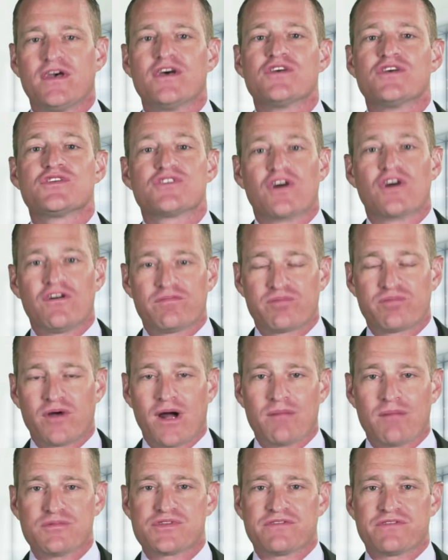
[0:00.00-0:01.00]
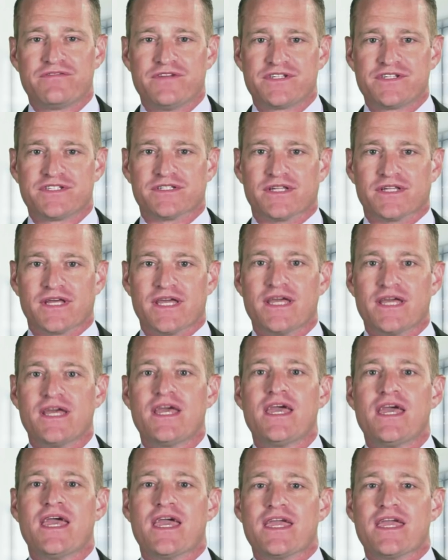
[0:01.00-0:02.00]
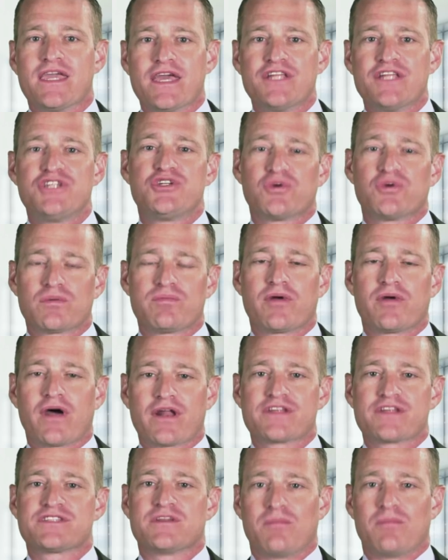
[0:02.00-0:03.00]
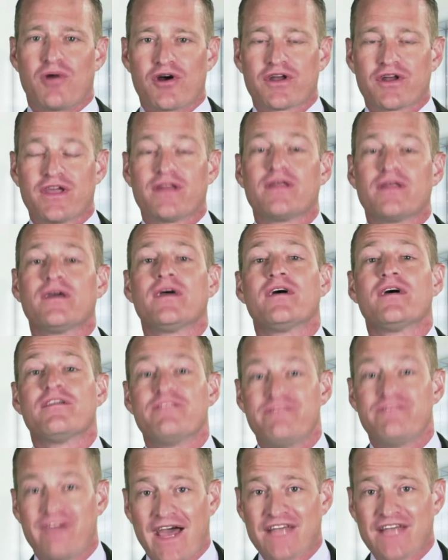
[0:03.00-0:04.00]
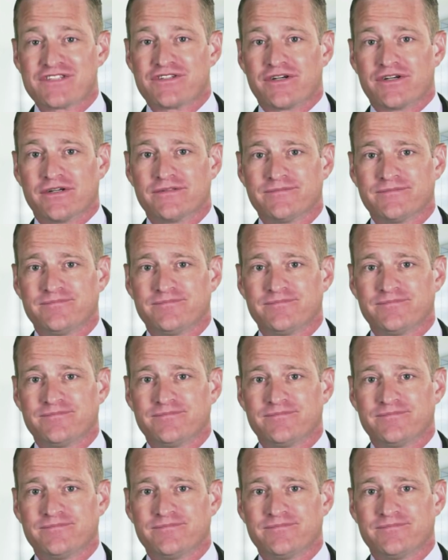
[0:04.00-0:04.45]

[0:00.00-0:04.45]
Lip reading: solve problems efficiently, and get your products to market faster.